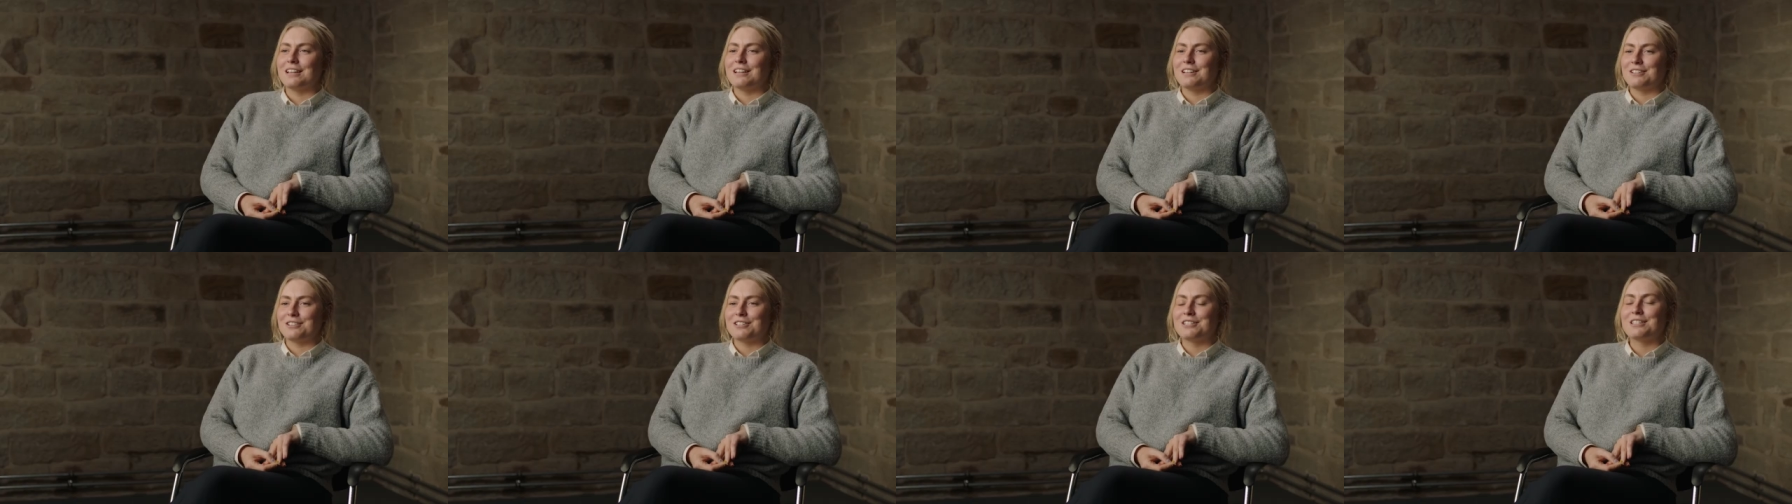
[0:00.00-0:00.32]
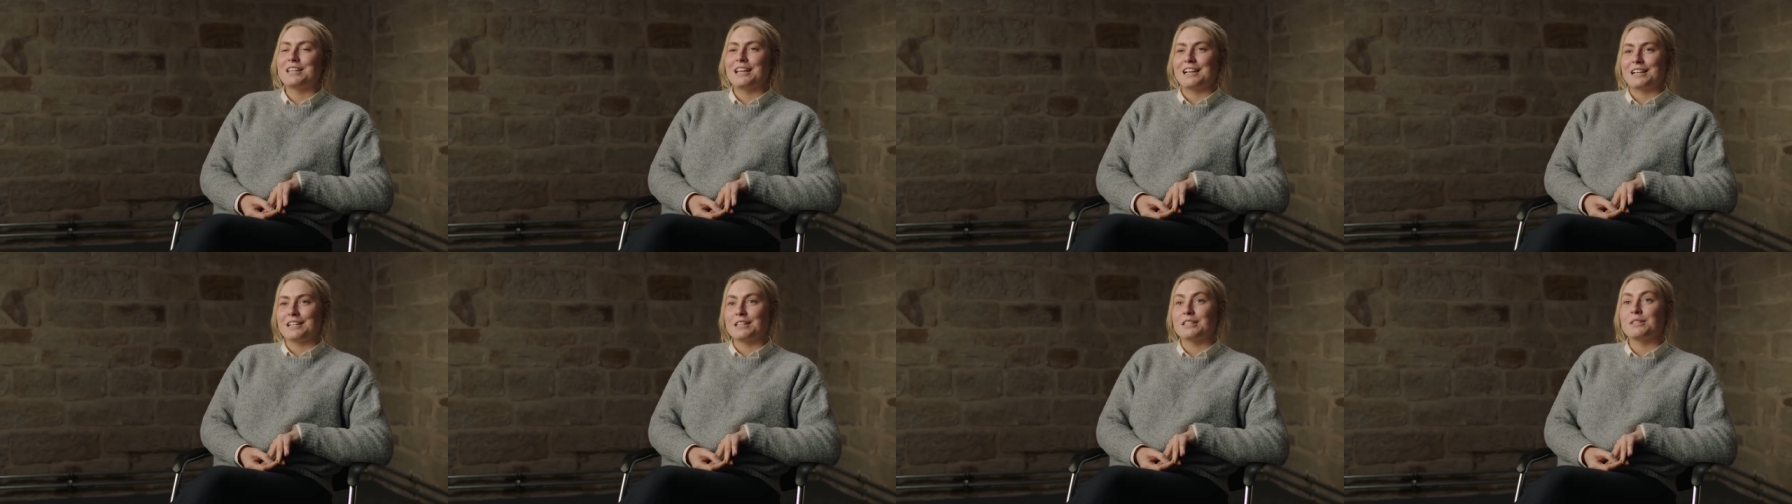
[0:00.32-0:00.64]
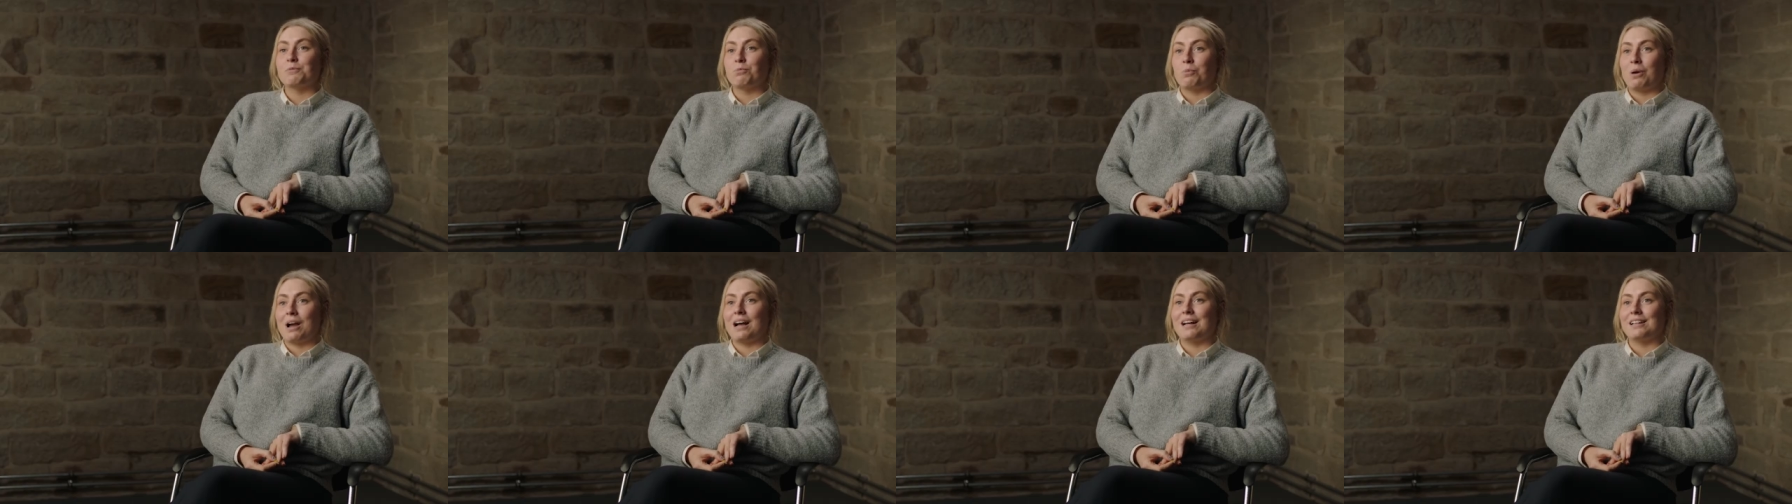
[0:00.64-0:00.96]
it does take a
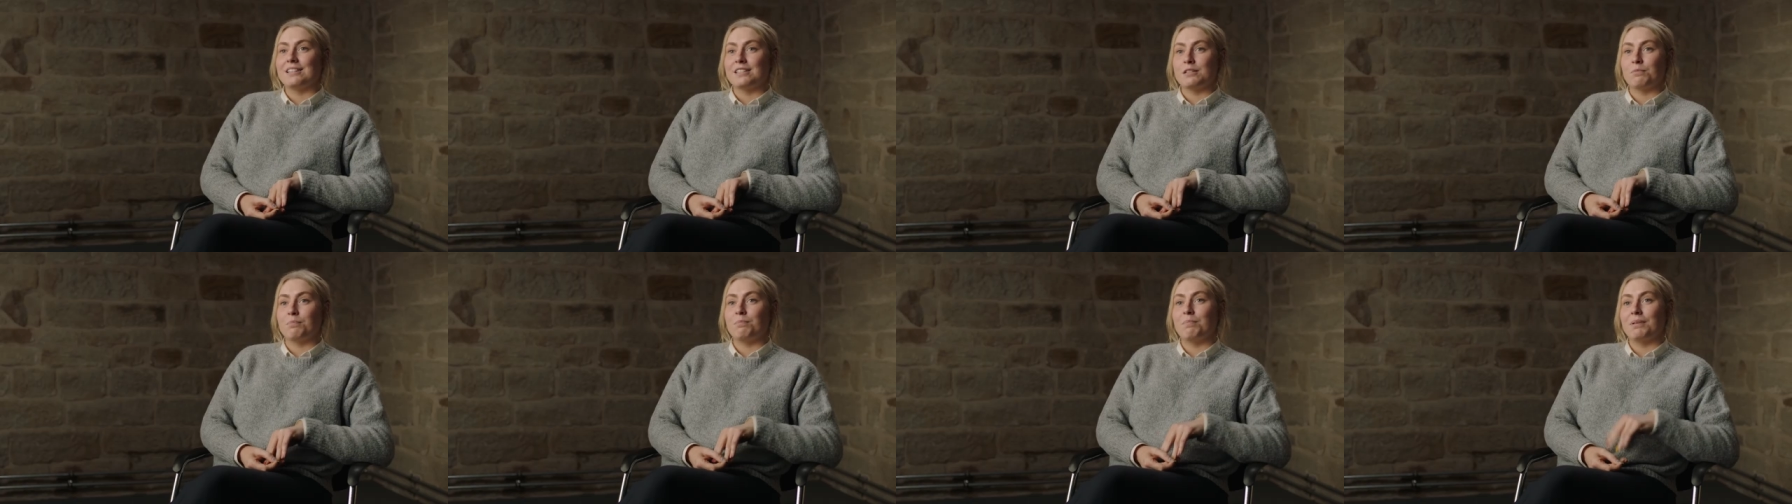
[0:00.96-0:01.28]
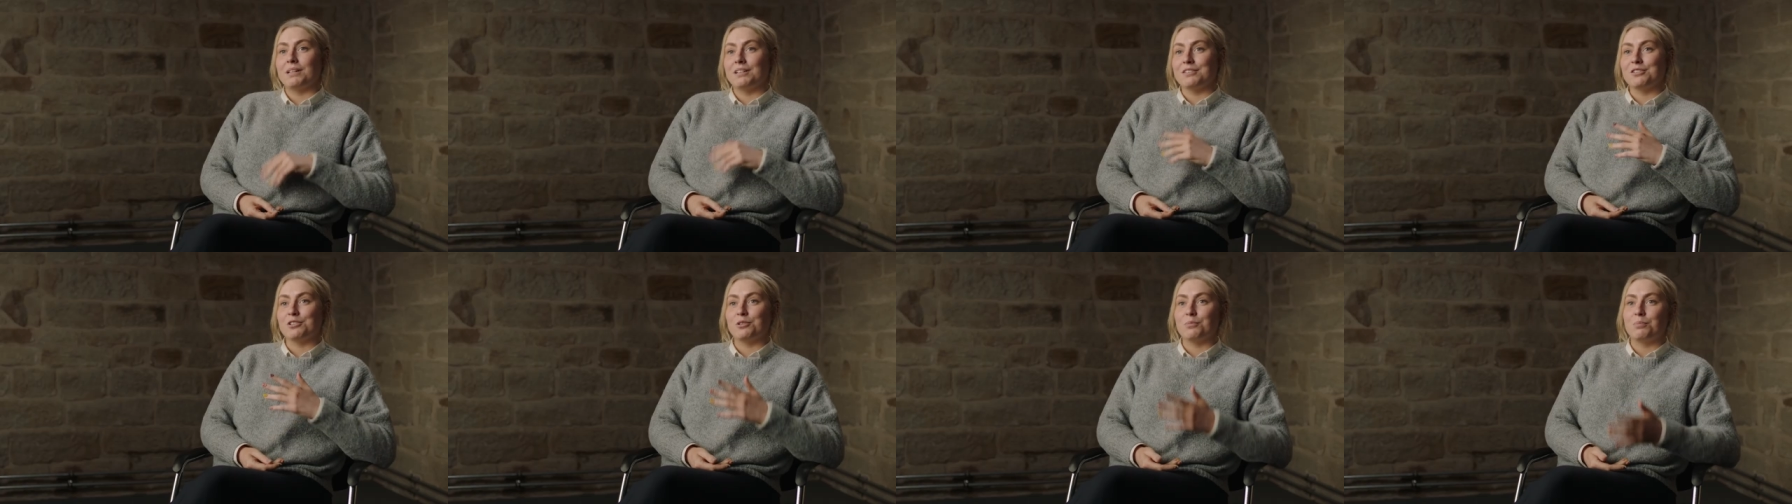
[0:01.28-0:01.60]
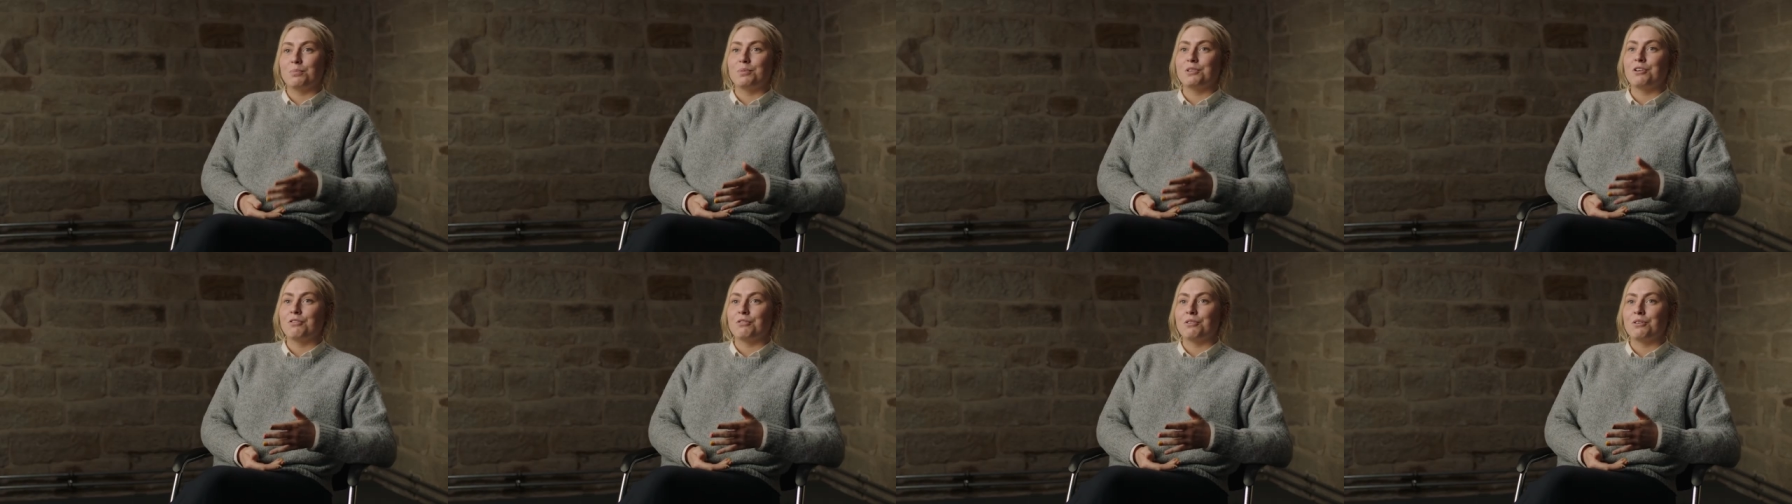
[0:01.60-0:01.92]
while to build up
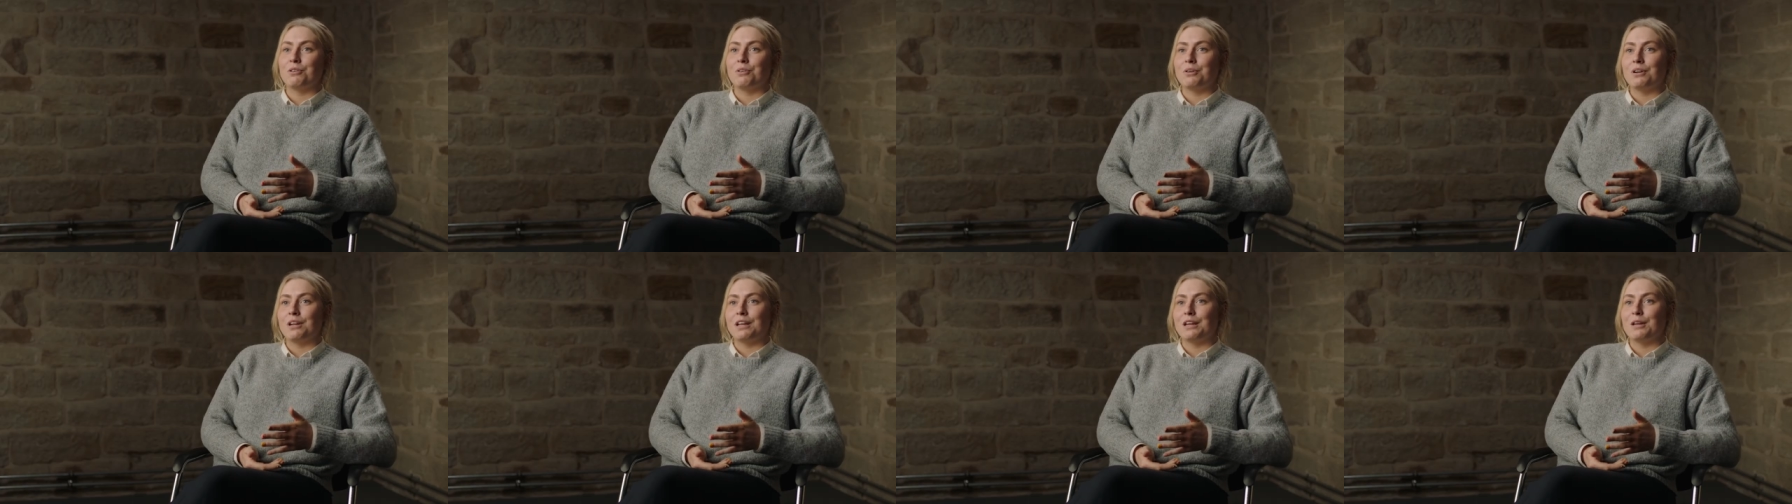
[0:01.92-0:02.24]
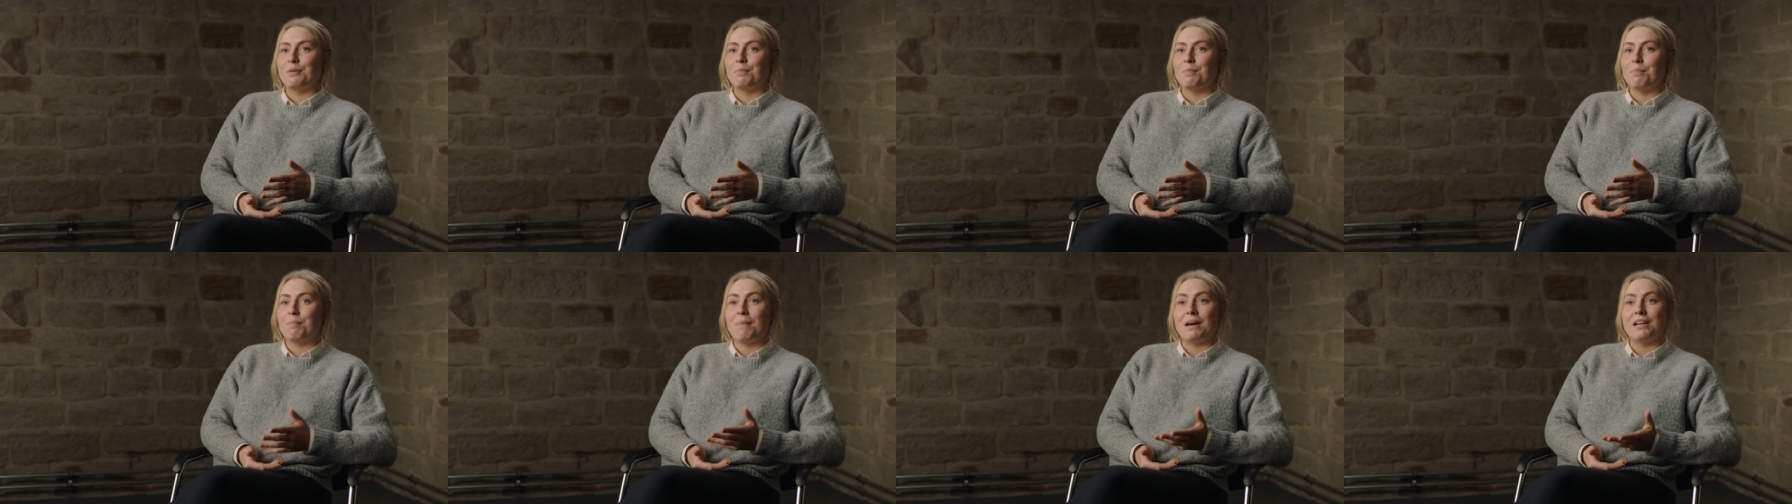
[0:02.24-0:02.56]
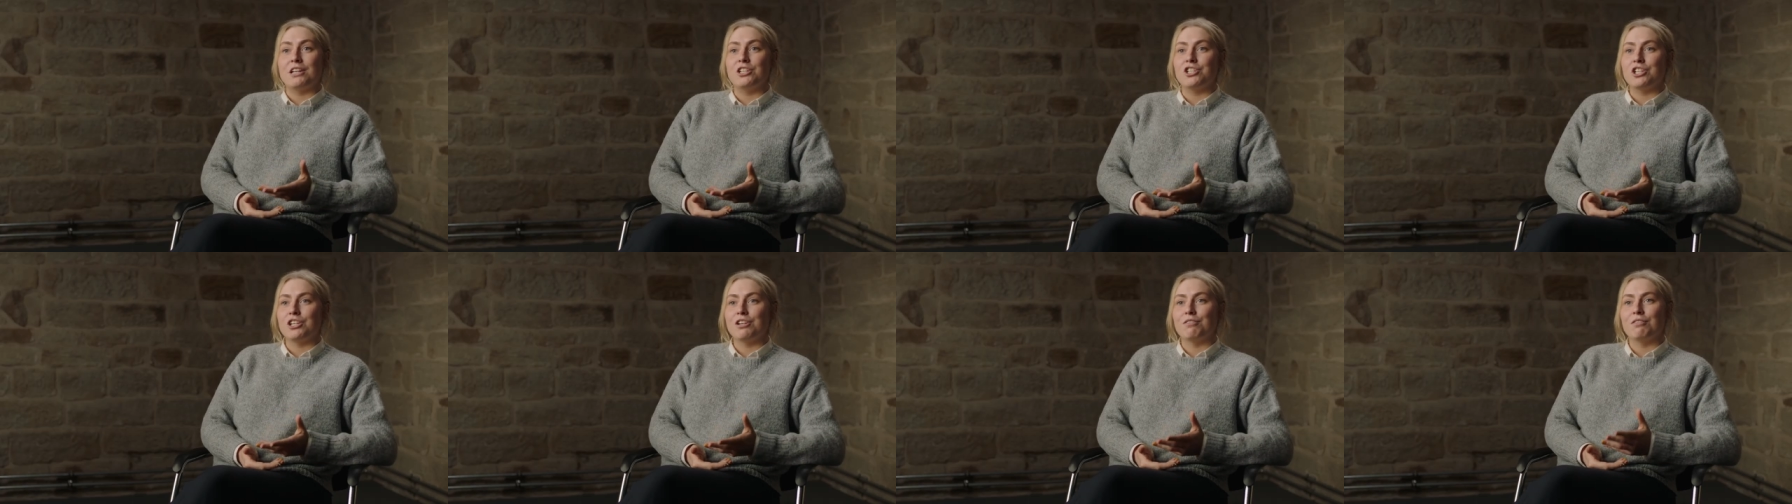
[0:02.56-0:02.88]
your own um,
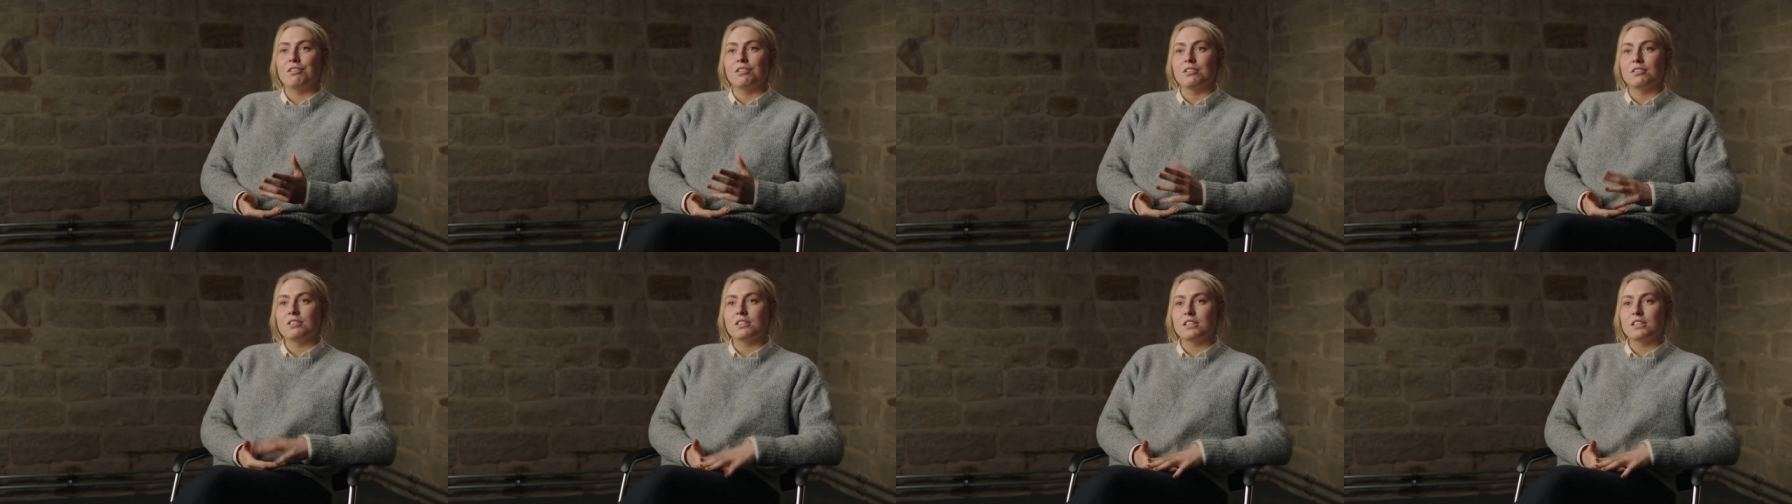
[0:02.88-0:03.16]
managerial